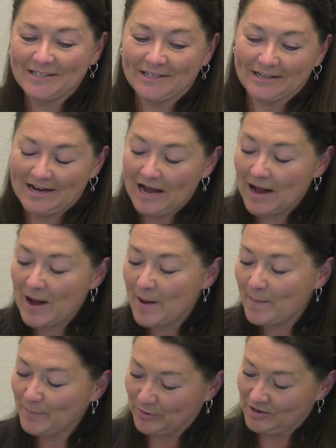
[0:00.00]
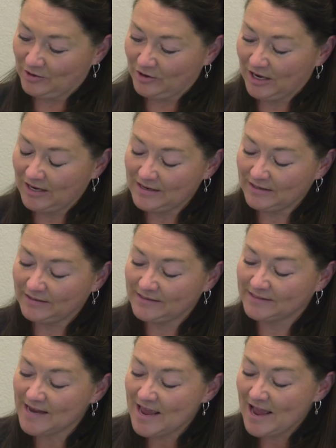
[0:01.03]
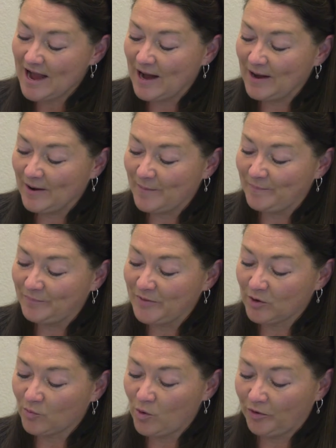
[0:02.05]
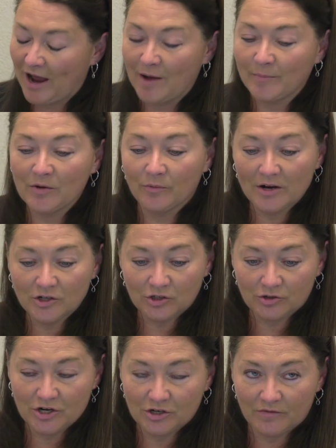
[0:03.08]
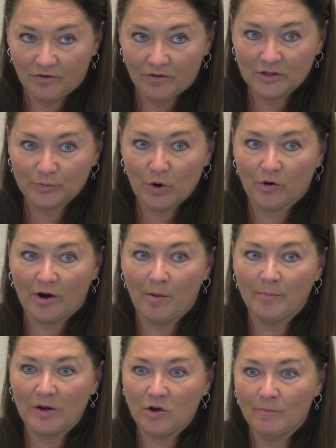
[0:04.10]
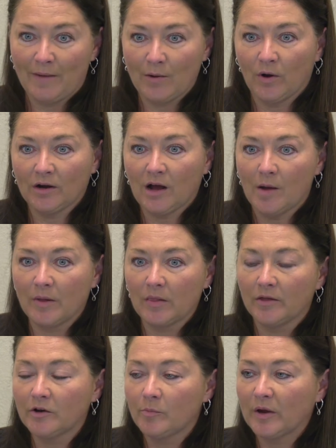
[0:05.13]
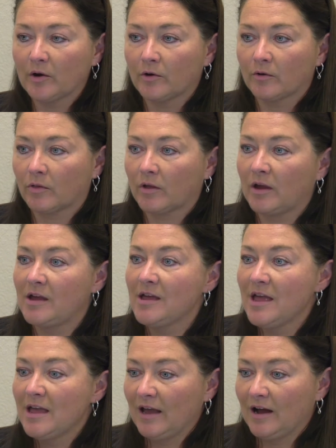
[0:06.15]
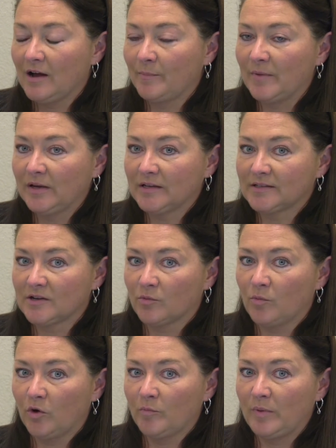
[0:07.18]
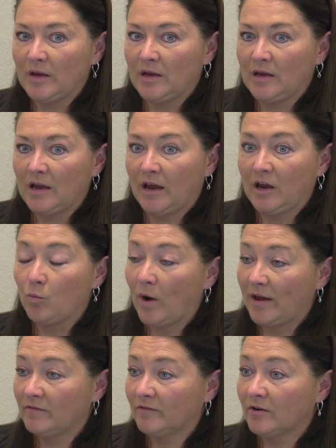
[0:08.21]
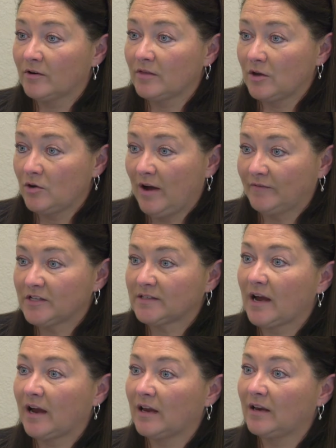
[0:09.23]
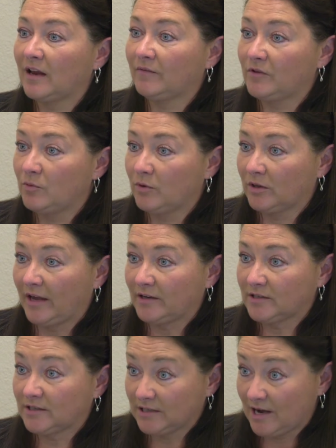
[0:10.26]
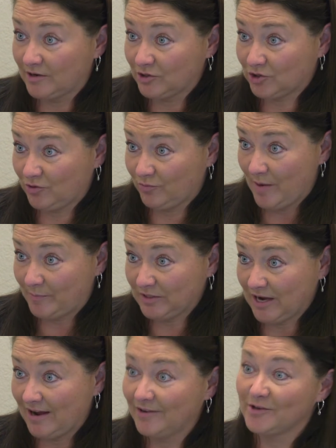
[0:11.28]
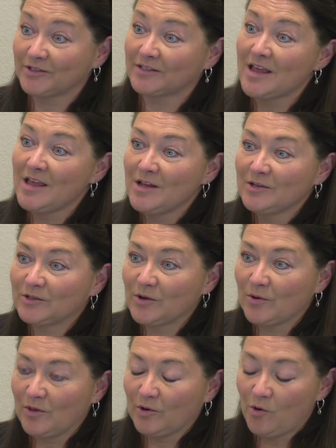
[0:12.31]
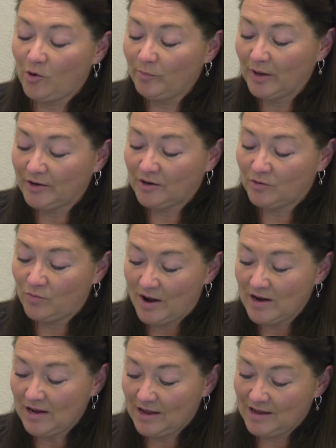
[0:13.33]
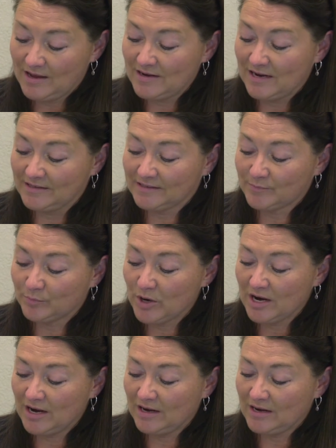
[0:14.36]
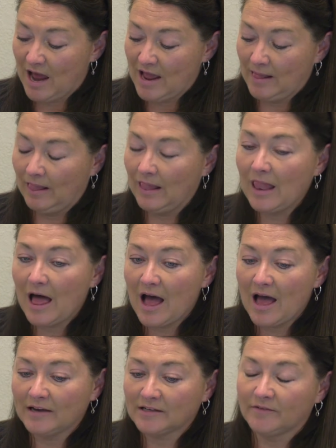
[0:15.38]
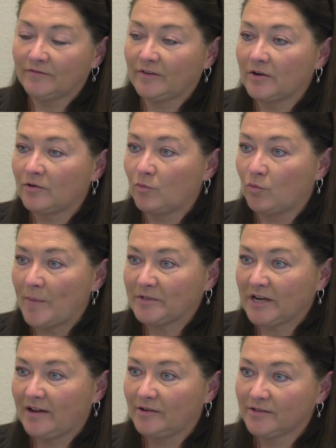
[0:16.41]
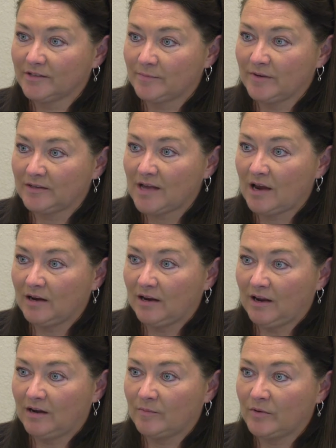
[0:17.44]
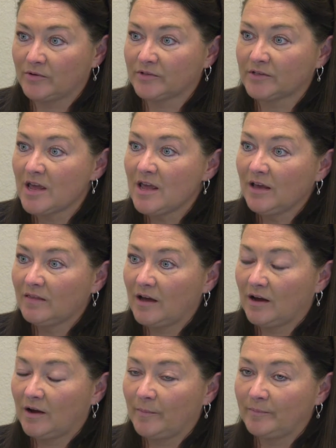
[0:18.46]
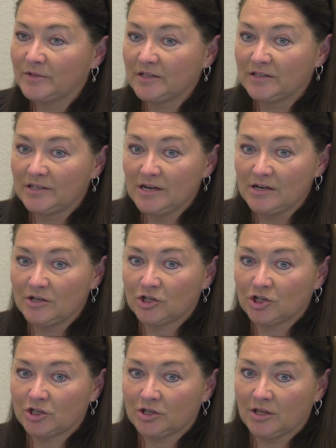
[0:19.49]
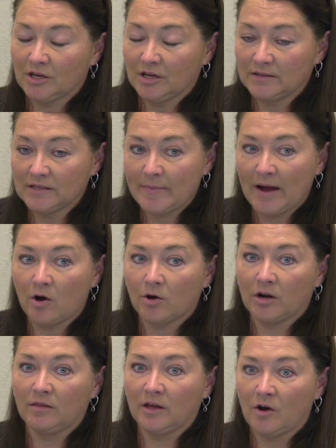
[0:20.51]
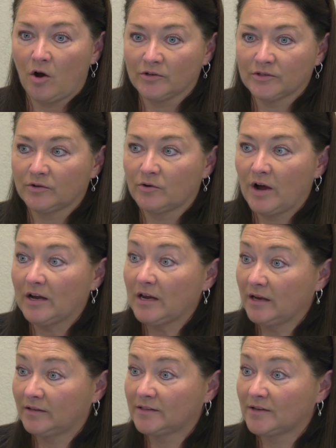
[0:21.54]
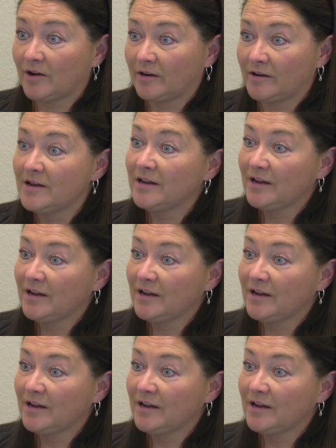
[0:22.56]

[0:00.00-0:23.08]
to come, bring your kids. There will not be registration for this program, but you might want to come a little bit early because there will be a waiver that you have to sign if you would like to touch the reptiles. So the Cold-Blooded Redhead is bringing a lot of fun reptiles, some exotic animals to teach the kids about, and then also a hands-on